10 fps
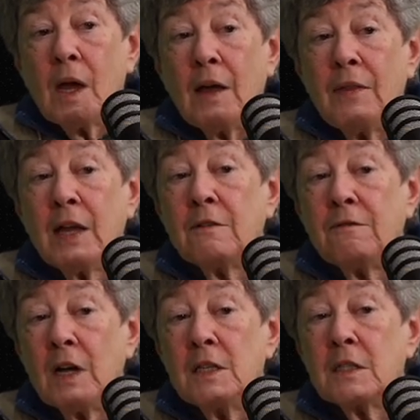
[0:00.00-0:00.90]
And that
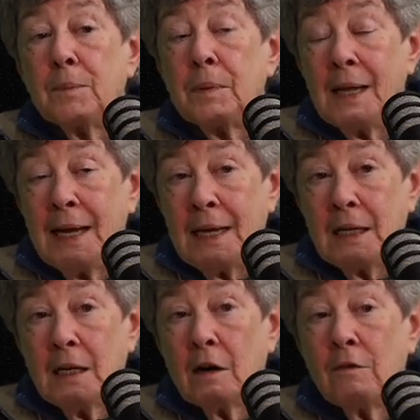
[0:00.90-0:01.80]
defines the
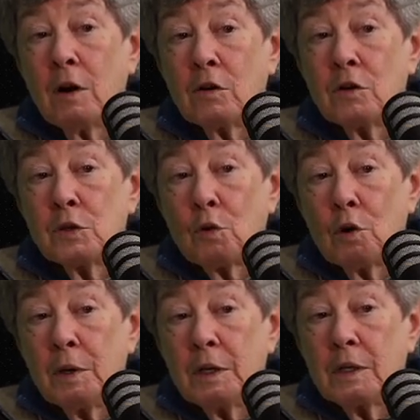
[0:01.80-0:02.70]
plane of our Earth's
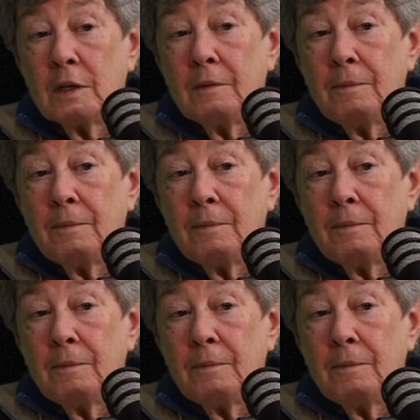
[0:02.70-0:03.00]
orbit.